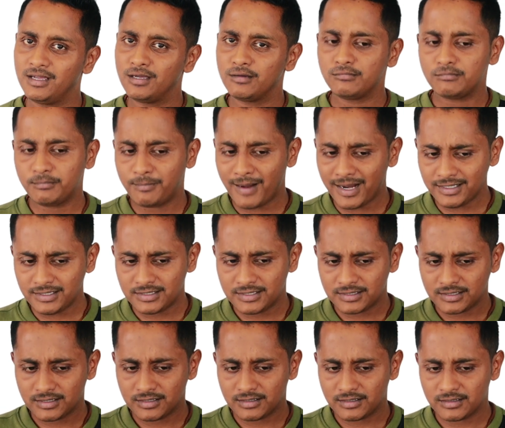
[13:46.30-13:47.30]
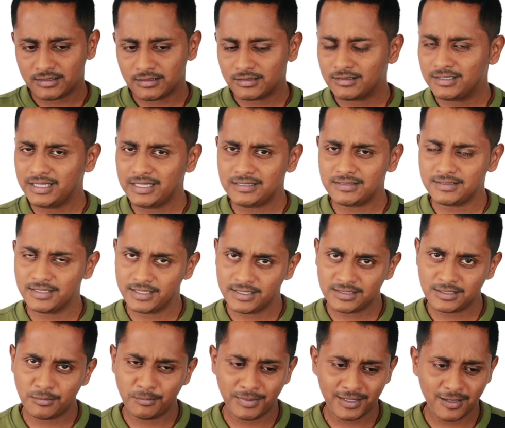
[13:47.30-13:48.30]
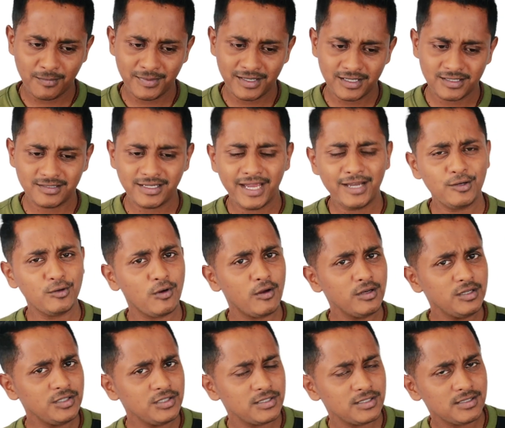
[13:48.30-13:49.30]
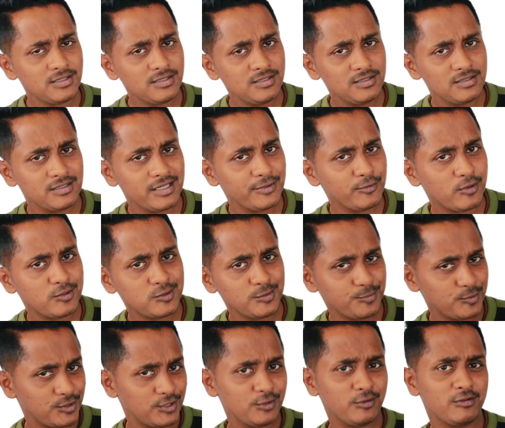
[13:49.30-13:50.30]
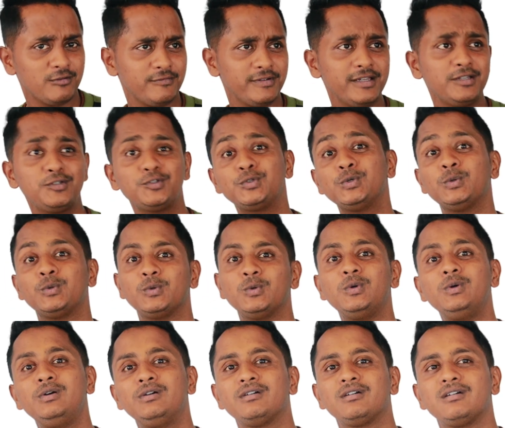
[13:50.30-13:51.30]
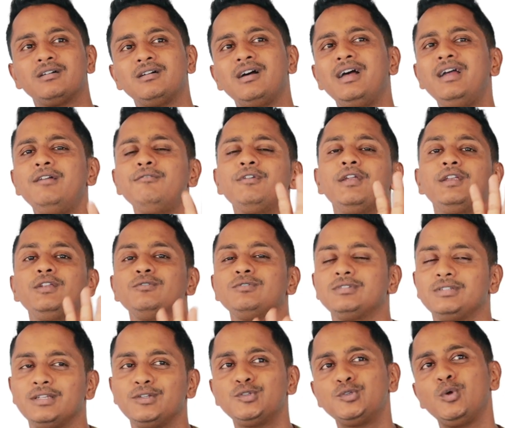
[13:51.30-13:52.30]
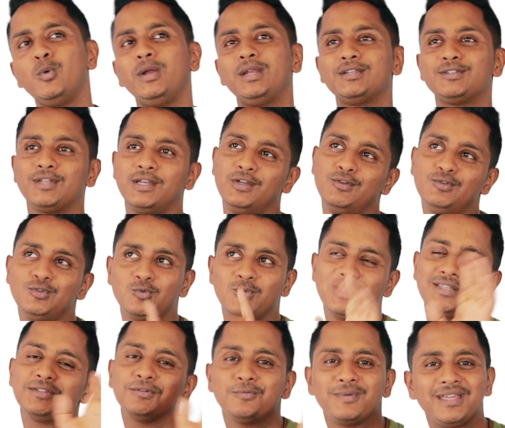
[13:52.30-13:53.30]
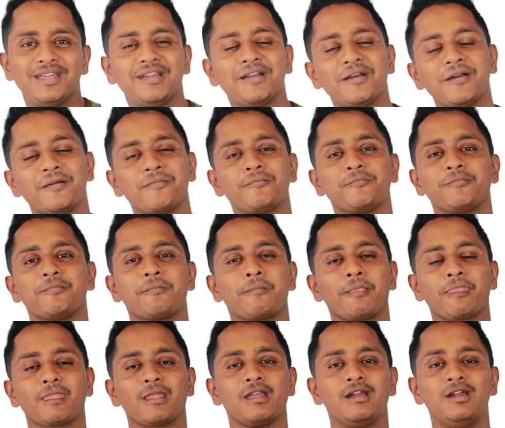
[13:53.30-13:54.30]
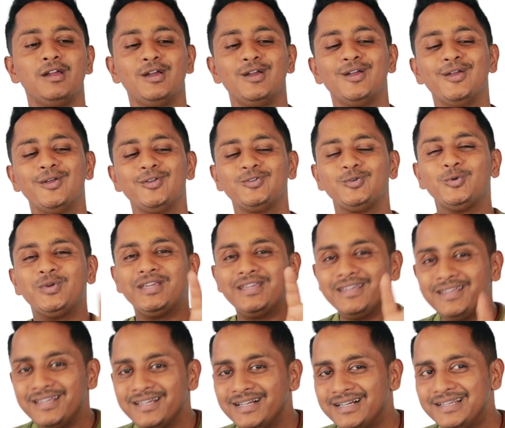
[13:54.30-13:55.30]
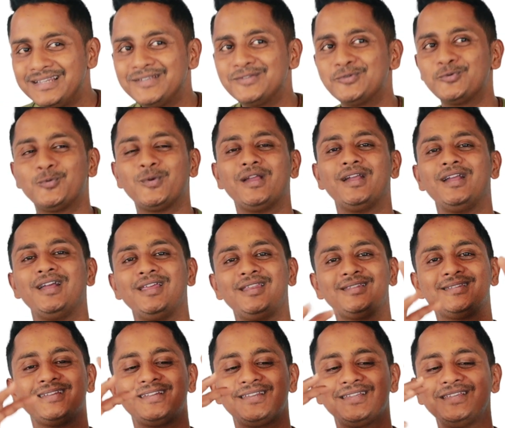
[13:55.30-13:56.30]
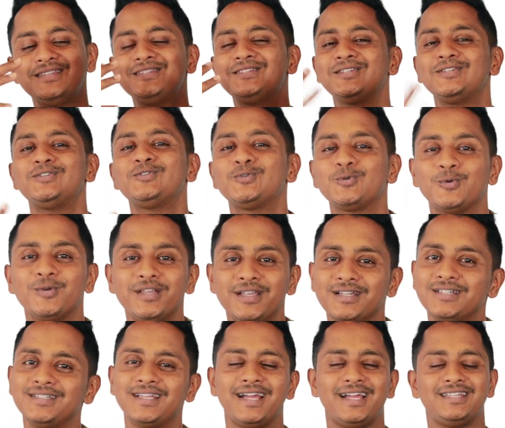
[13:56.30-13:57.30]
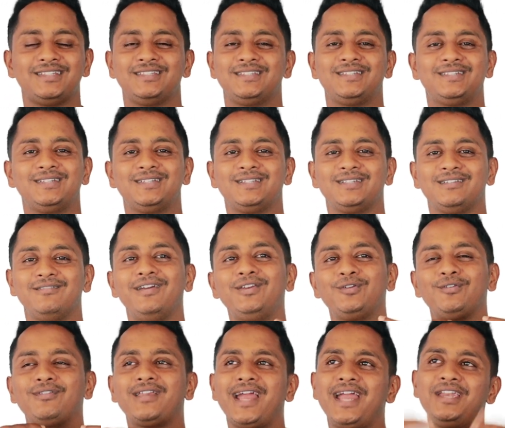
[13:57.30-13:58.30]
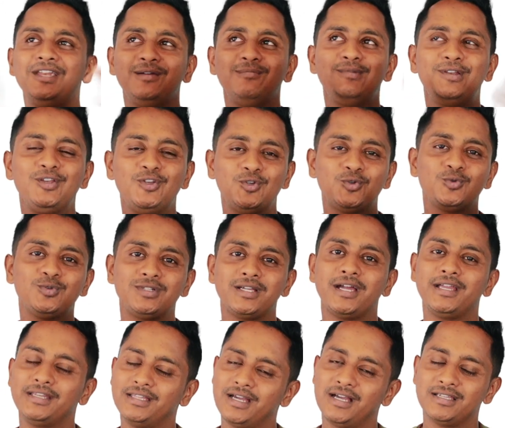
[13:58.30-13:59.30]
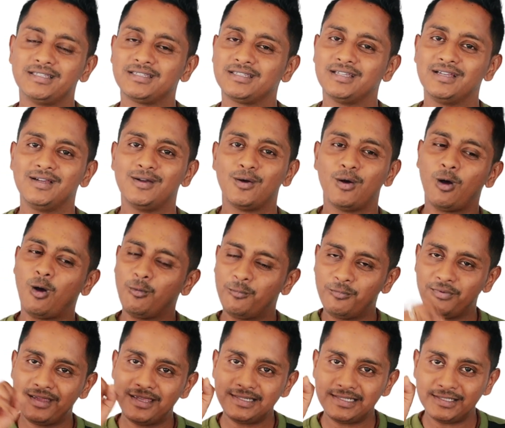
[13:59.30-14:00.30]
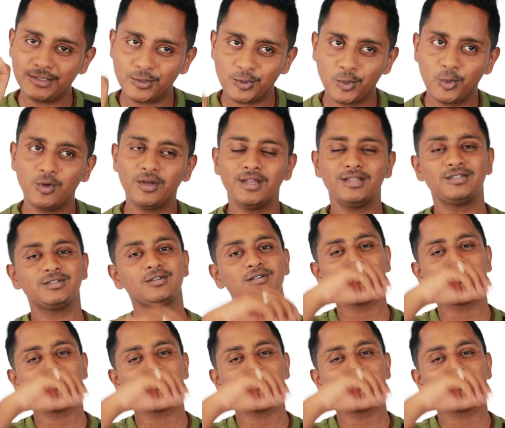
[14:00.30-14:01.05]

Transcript: But these days I am becoming diet conscious and also putting on weight, so I have reduced it. So, it is reduced to once a week. So, here is where there is the story attached. When you randomly shoot ideas, obviously the coherence